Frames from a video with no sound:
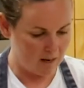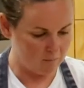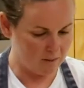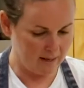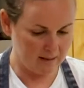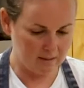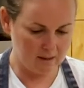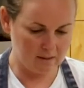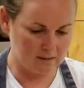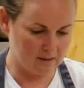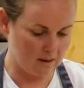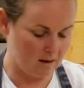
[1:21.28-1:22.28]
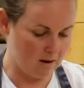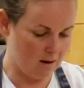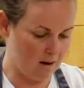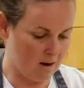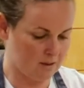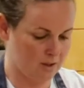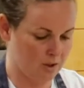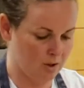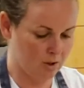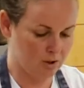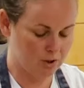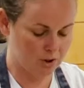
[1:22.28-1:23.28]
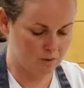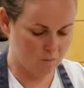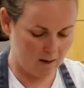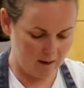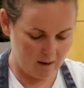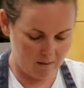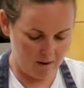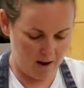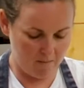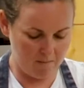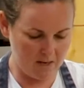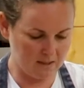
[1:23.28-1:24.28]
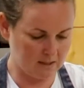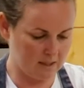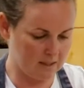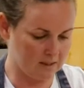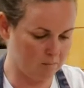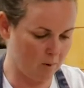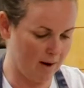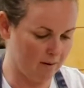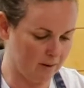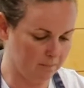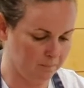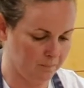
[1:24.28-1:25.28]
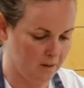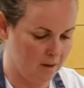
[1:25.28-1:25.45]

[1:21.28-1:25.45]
and we get these on to cook just while our meat is browning.